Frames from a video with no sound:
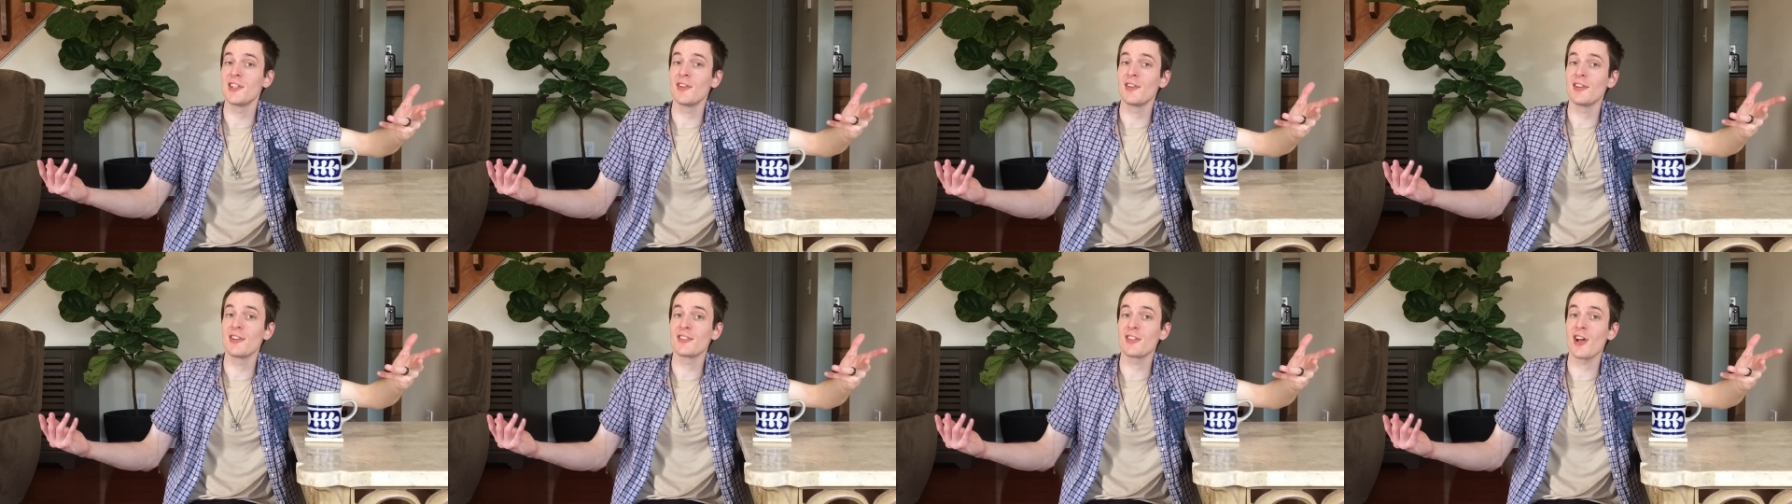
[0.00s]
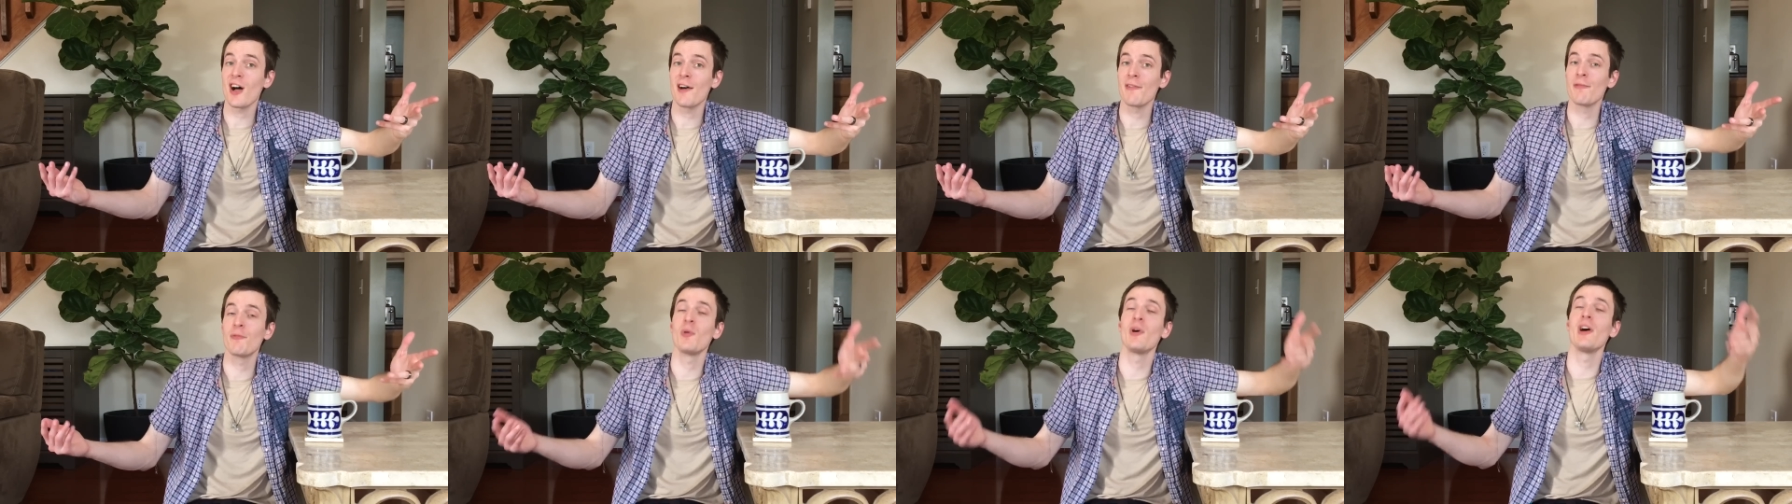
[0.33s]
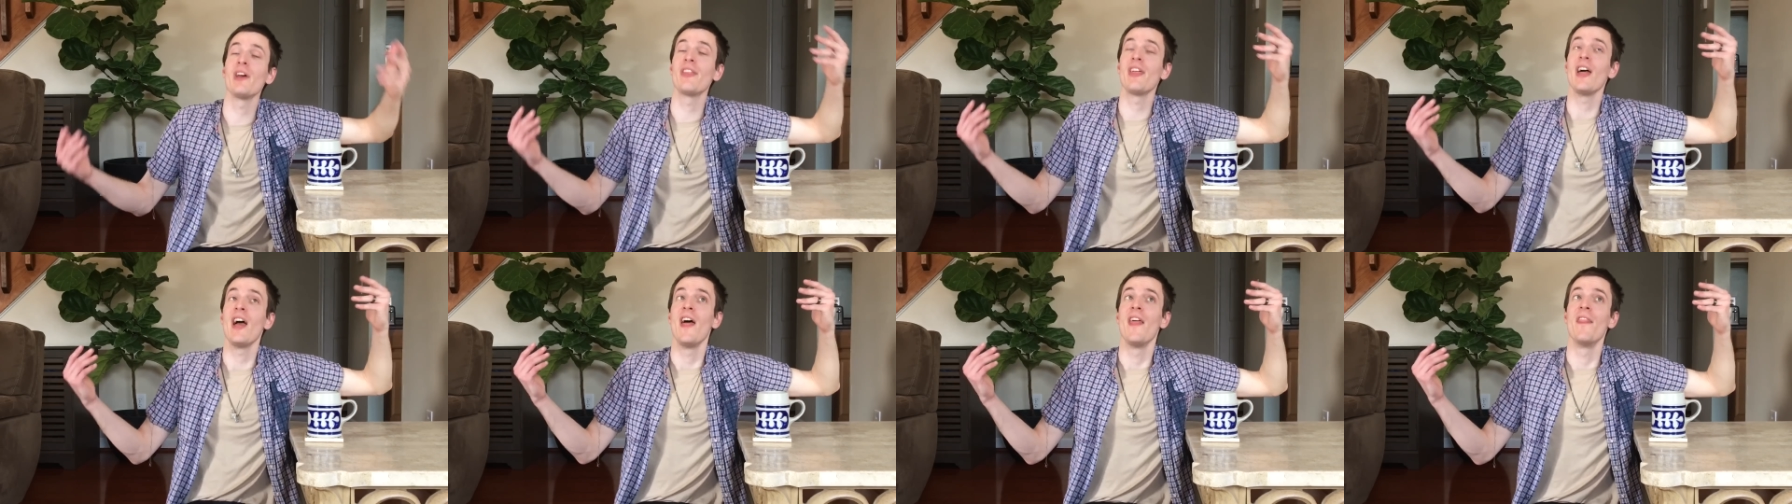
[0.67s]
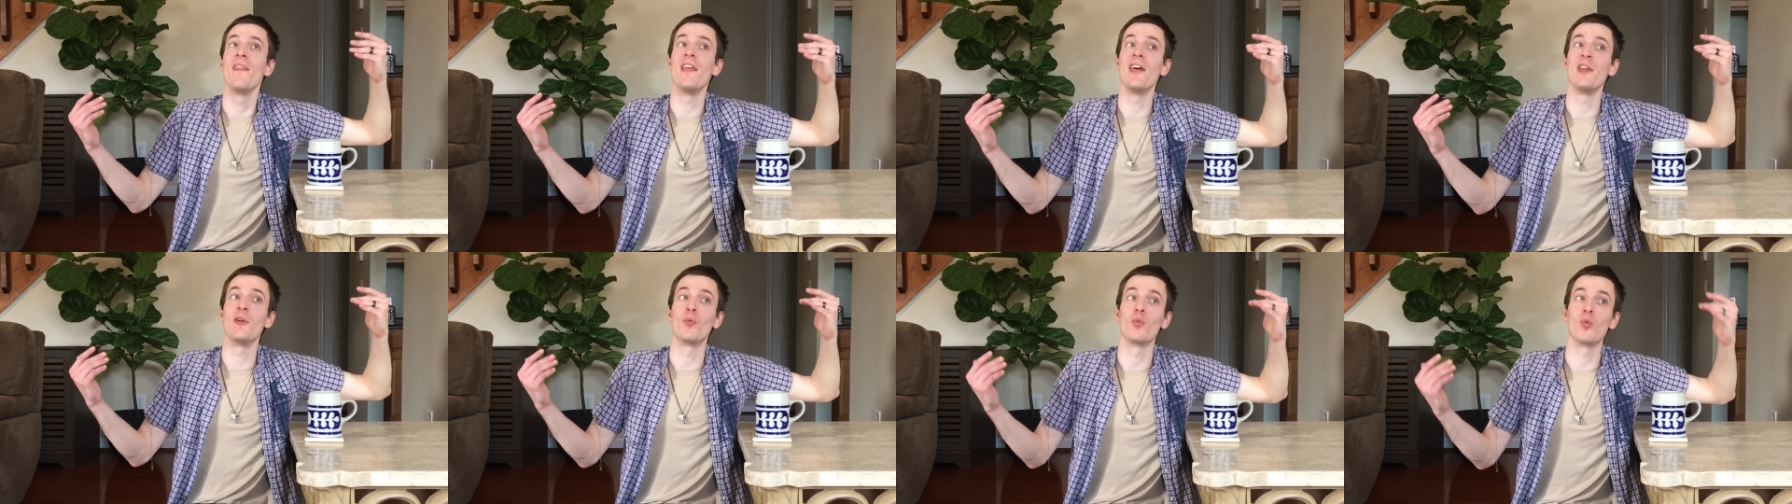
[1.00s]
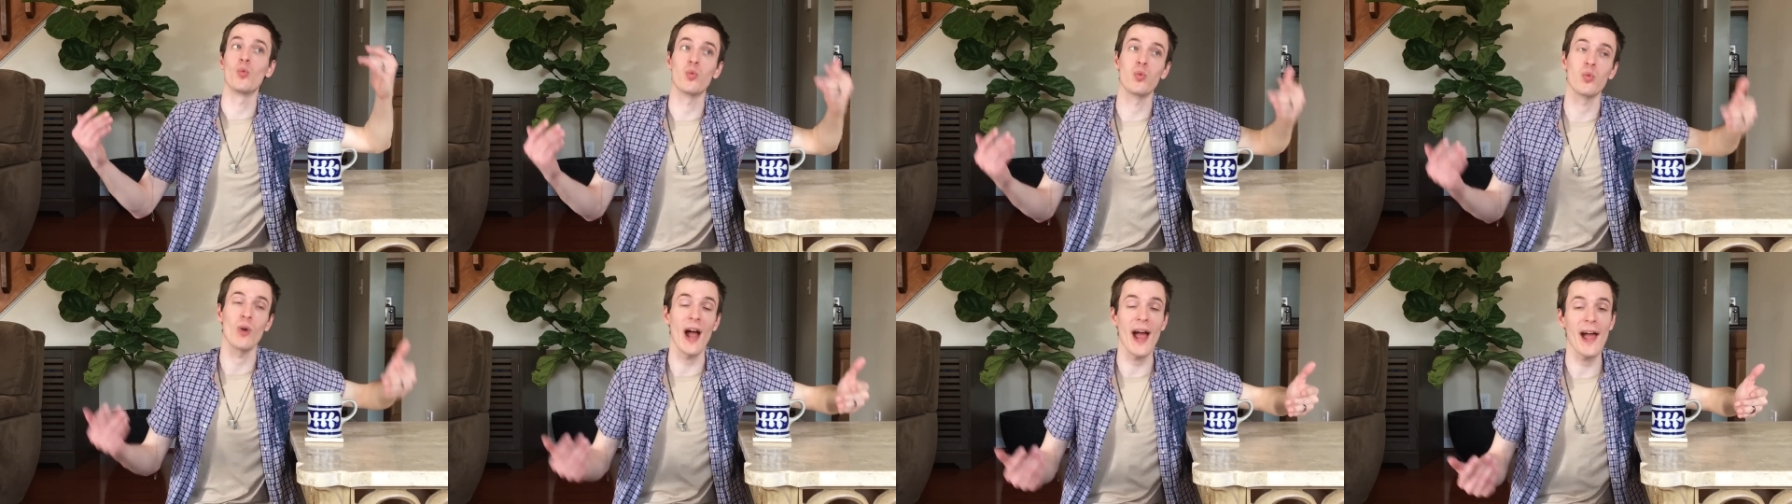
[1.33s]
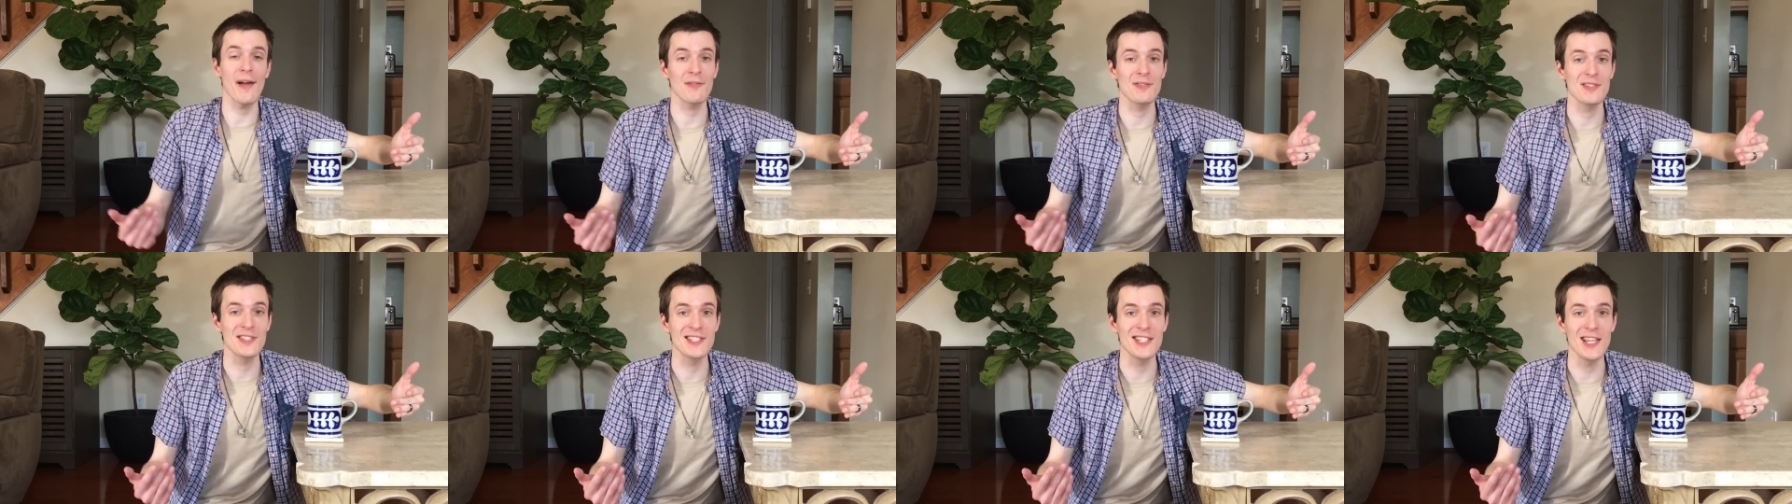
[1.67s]
series off with than
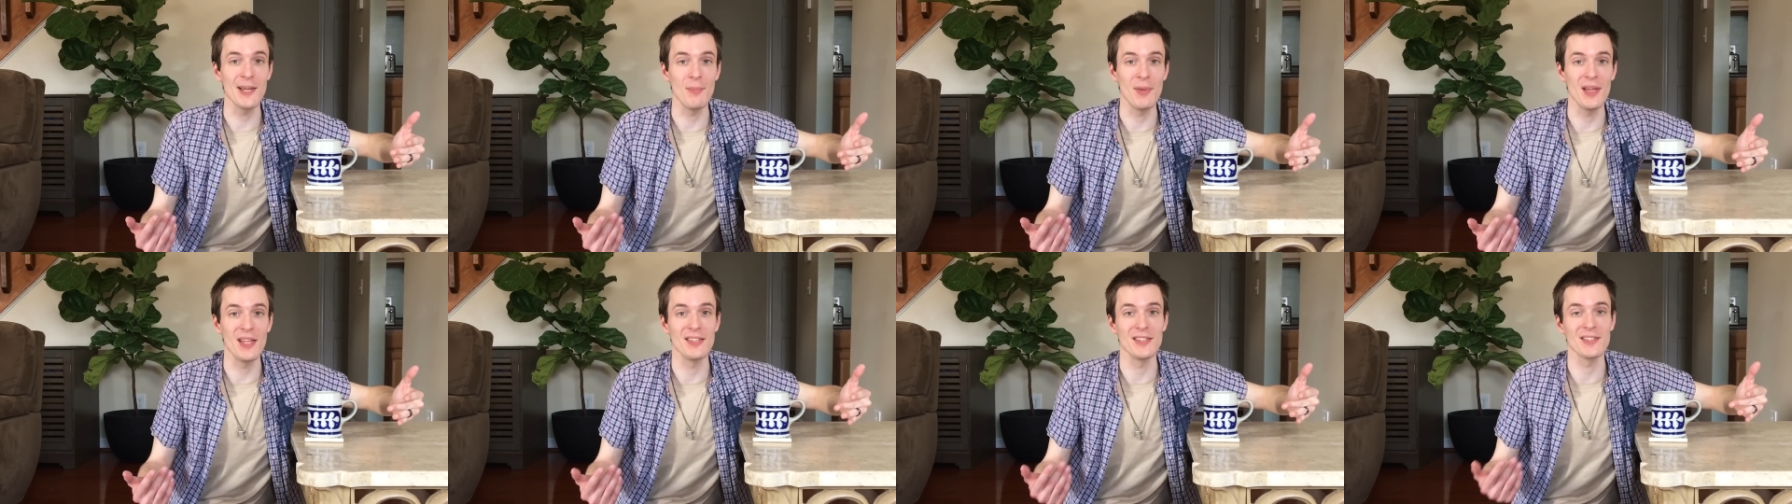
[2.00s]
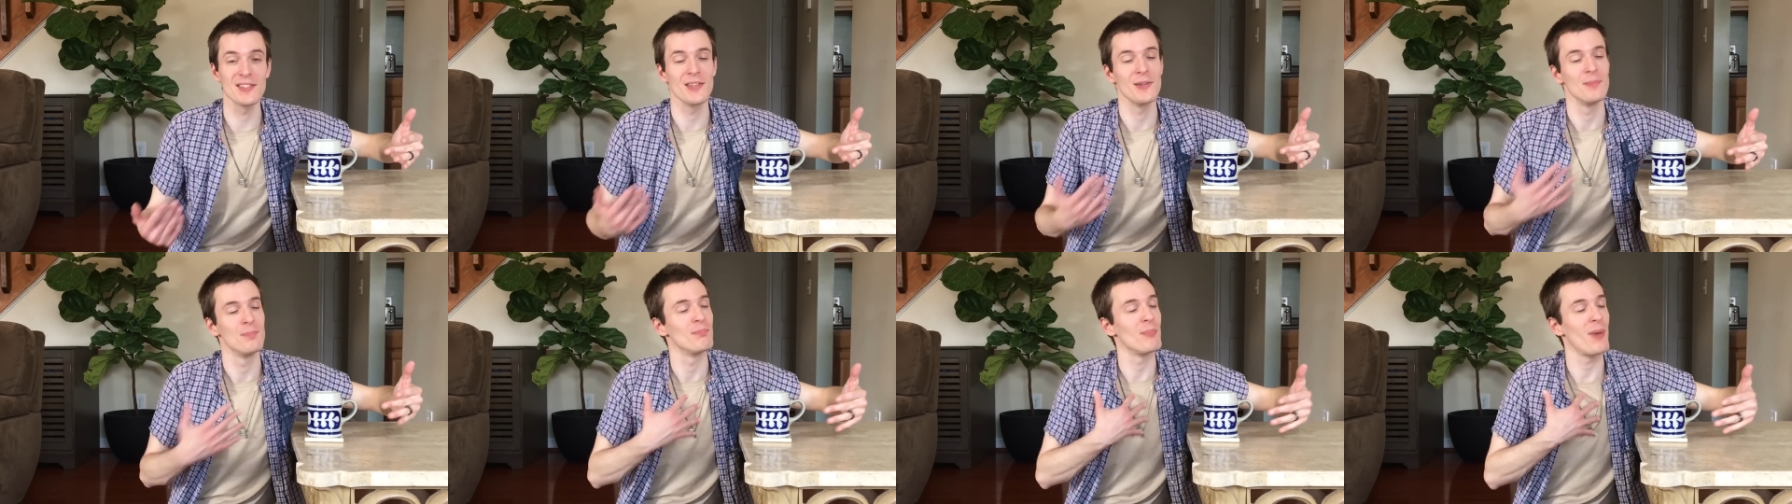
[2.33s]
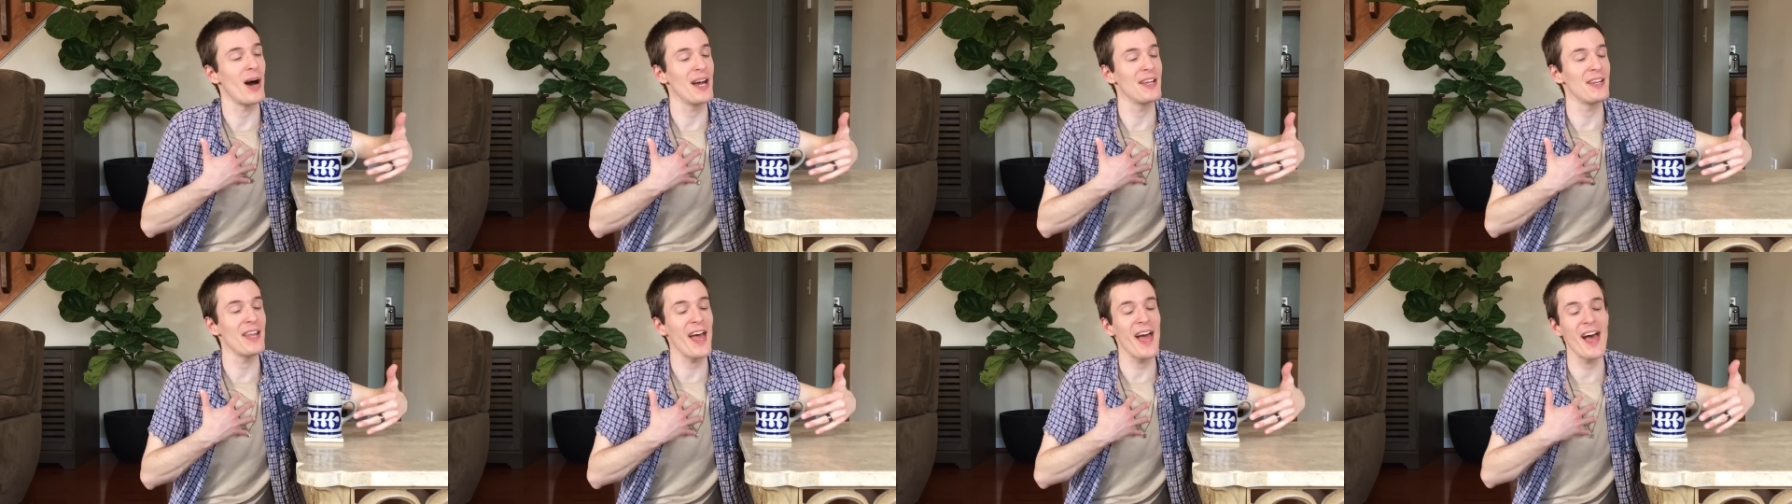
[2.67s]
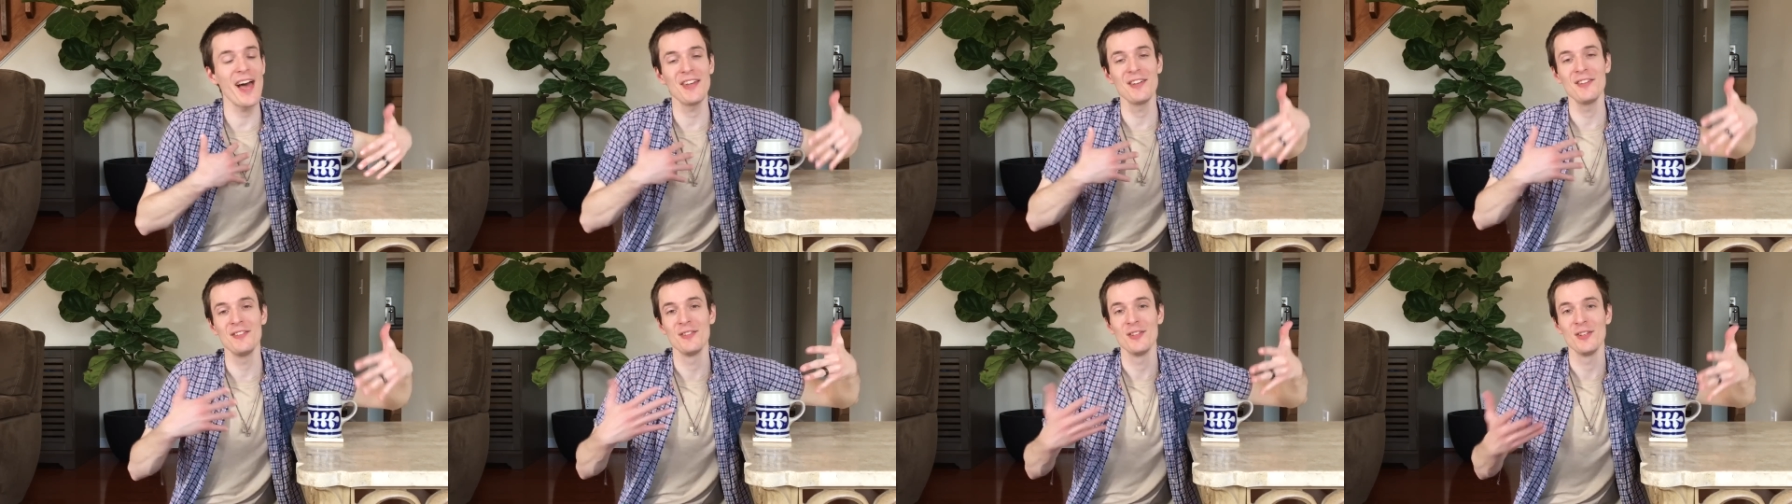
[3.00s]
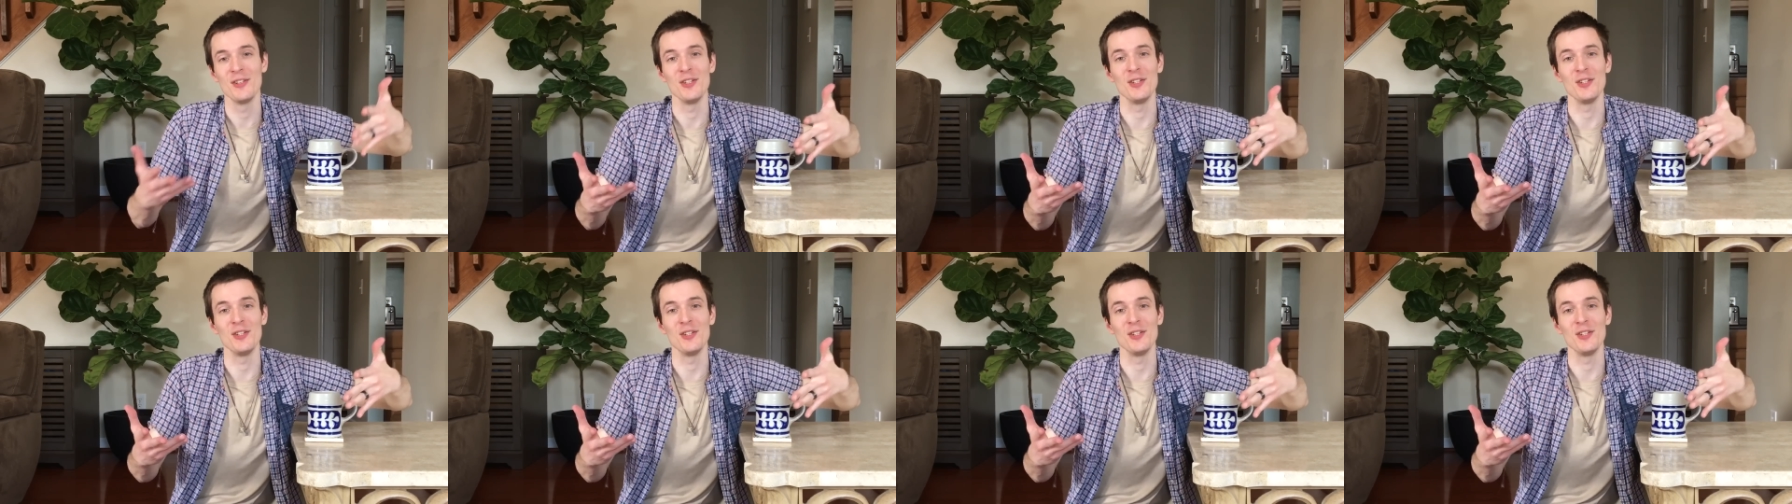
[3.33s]
Raf Simons, my dad,